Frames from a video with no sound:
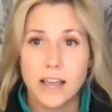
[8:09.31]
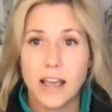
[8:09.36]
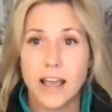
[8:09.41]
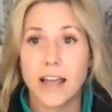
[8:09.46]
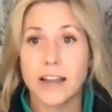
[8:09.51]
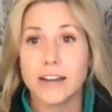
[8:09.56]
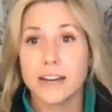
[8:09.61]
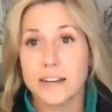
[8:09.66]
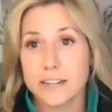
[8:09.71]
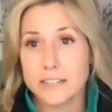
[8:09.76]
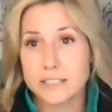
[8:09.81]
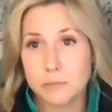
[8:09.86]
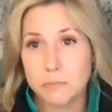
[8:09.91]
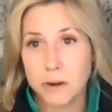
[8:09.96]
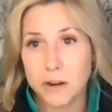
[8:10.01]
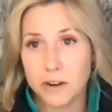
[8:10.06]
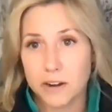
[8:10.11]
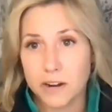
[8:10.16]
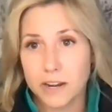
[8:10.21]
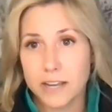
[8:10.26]
and an
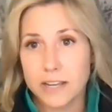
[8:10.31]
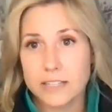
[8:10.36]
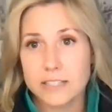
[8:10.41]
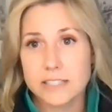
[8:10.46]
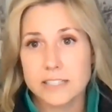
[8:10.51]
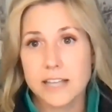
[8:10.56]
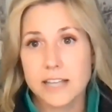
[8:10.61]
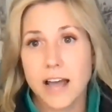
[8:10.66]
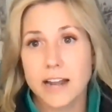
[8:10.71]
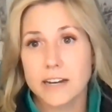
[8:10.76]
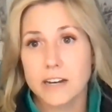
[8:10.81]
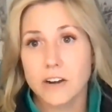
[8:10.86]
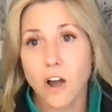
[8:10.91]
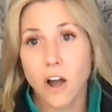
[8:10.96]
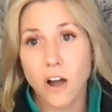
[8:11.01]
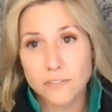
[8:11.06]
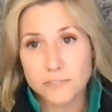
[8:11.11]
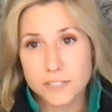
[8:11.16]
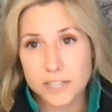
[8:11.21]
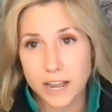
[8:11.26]
experience at an
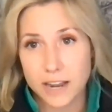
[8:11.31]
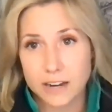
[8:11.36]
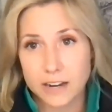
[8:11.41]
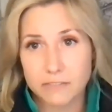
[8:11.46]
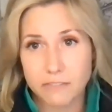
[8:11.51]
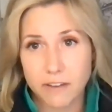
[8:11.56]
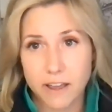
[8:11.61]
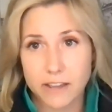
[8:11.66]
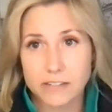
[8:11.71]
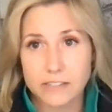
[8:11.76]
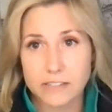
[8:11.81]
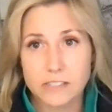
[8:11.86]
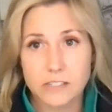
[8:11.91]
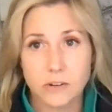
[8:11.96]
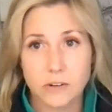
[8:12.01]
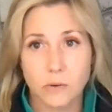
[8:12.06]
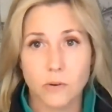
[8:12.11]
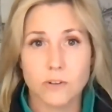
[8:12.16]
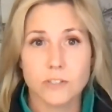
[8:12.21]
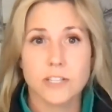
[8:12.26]
offsite event
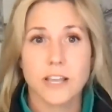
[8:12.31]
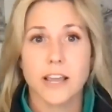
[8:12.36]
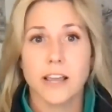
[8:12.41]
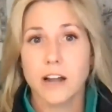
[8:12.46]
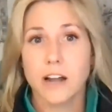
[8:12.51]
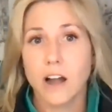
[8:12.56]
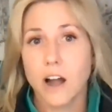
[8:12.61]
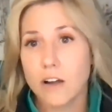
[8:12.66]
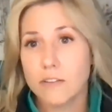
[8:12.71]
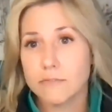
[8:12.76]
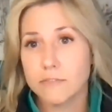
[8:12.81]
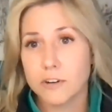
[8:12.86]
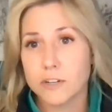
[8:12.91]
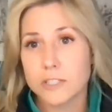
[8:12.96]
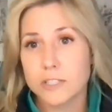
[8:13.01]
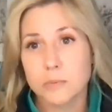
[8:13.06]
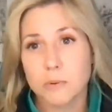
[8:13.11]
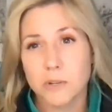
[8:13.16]
or say a conference,